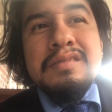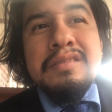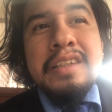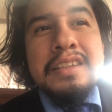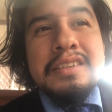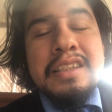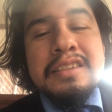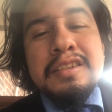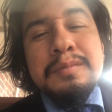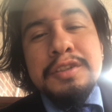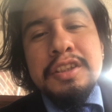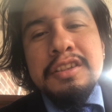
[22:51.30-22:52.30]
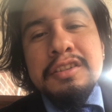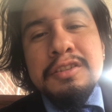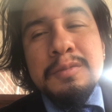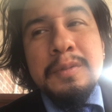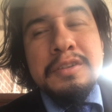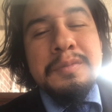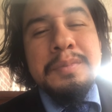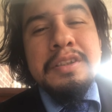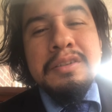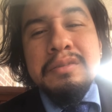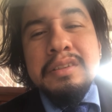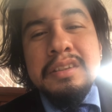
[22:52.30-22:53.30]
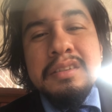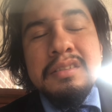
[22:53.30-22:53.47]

that's not some shit you're supposed to be doing.